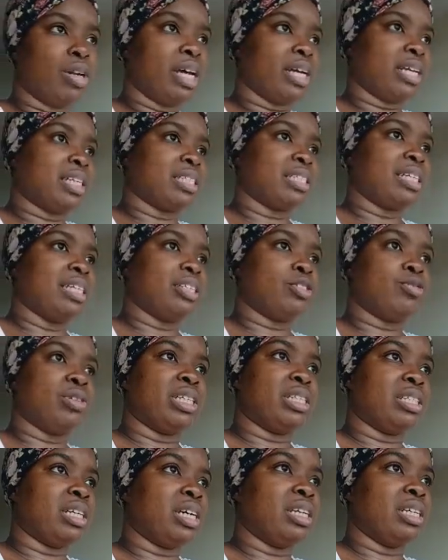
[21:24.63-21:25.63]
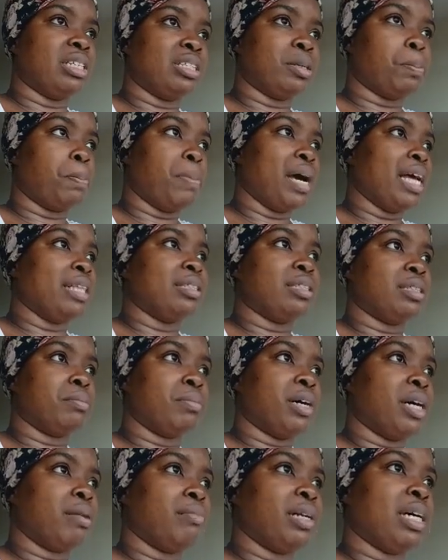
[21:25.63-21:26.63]
Like, it's literally turned into
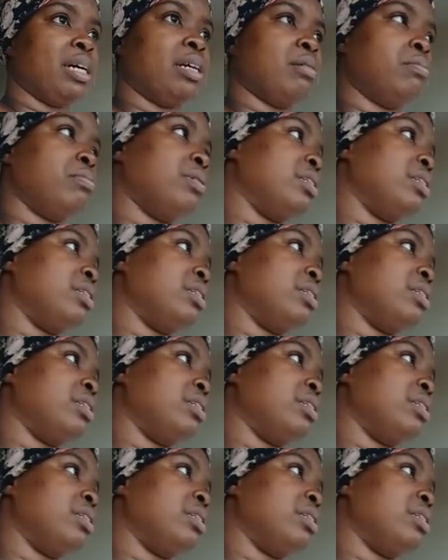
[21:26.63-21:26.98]
pantomime now.